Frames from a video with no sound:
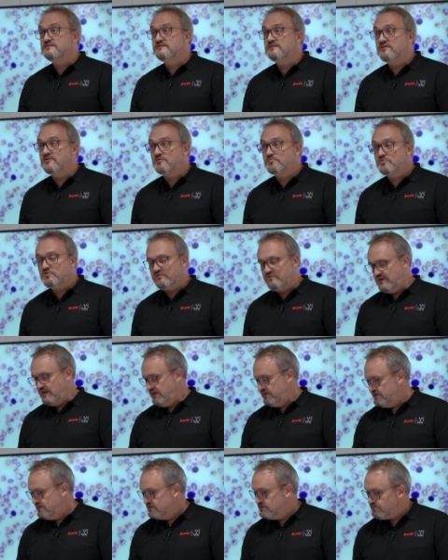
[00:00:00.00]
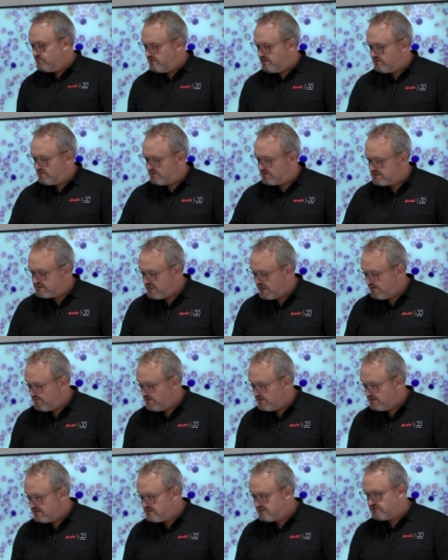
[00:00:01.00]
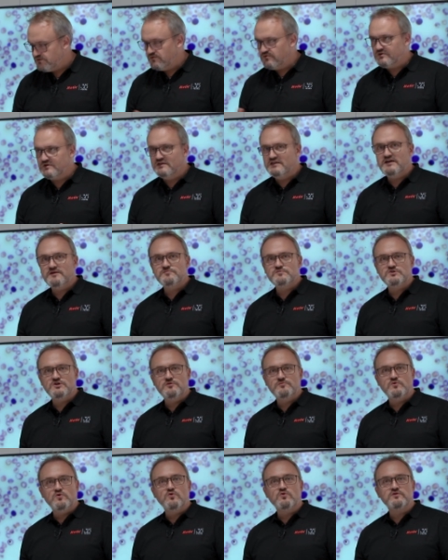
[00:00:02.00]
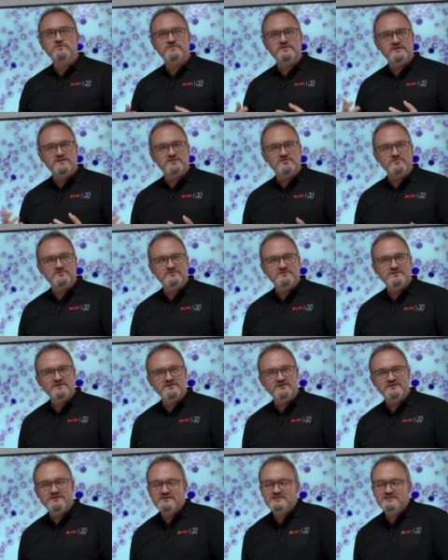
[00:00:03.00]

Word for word: are provided with a tablet or a laptop, or they can uh,